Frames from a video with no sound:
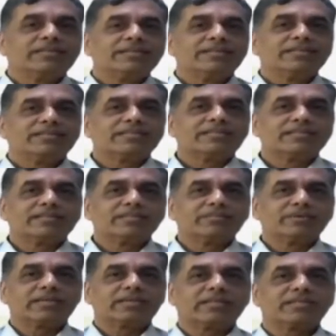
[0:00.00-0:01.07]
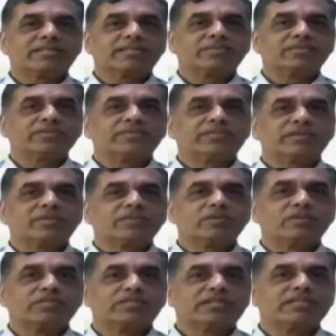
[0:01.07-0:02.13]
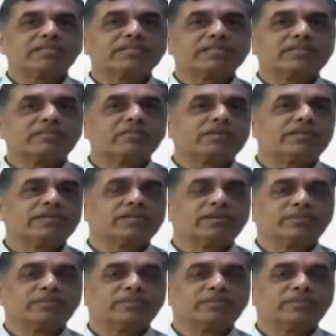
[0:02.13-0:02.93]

In certain markets we have almost done, and one or two